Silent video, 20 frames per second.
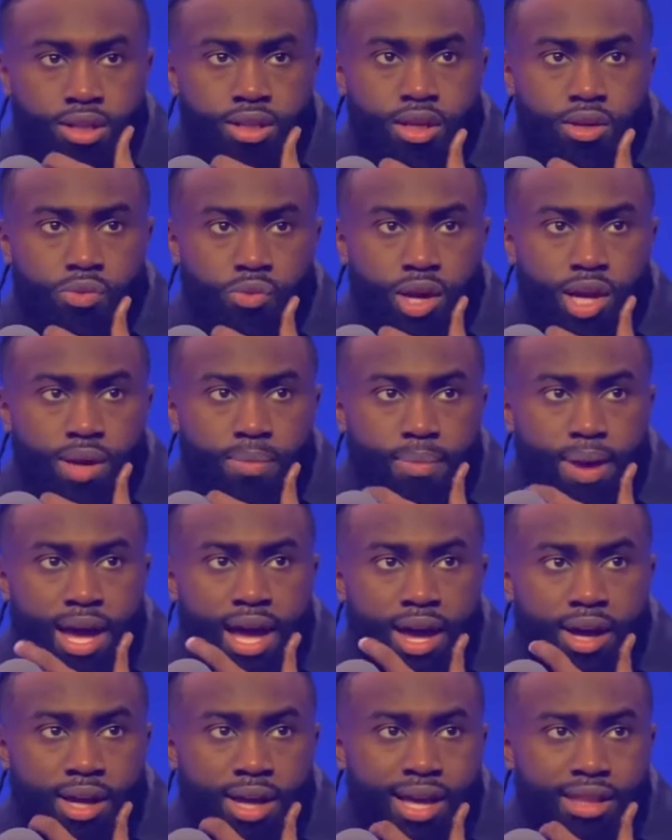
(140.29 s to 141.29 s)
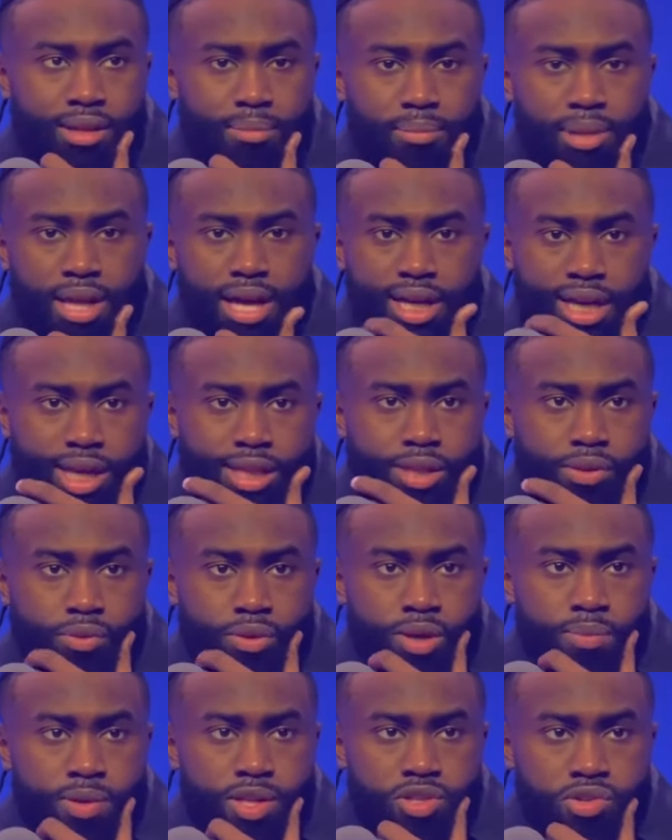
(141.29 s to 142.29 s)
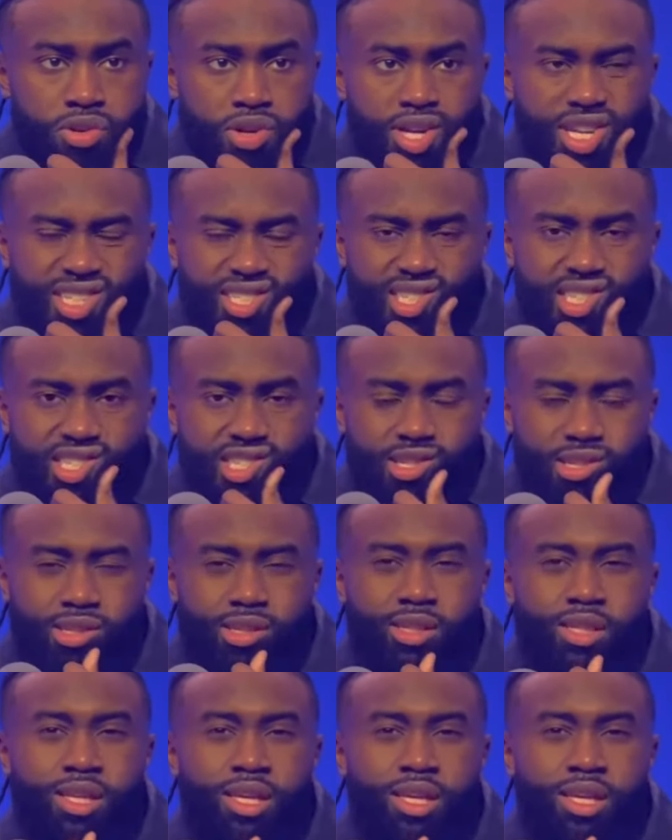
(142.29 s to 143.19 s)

and ran back, got the block at the rim in transition.